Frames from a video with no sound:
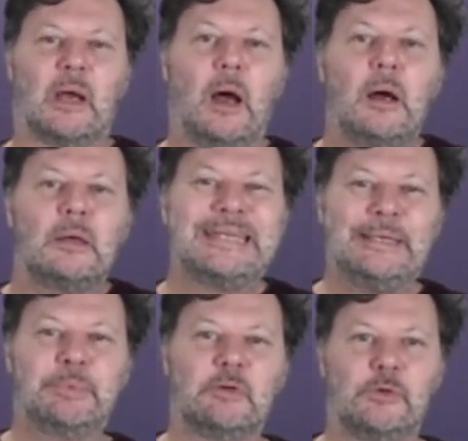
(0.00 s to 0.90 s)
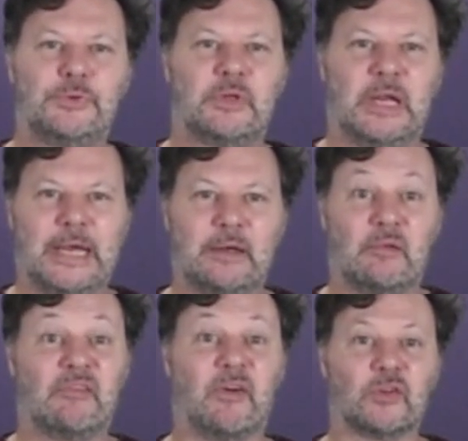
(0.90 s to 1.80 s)
are deeply rooted in
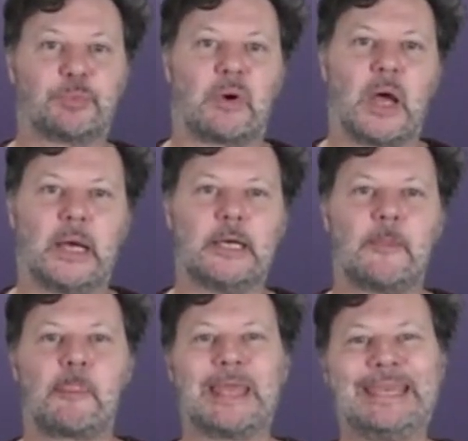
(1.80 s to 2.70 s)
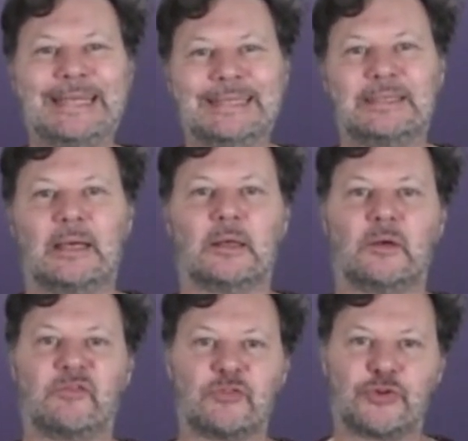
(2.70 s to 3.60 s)
false pride, guilt
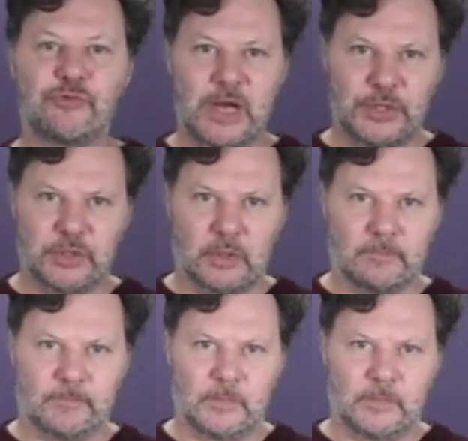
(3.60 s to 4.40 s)
and frustration.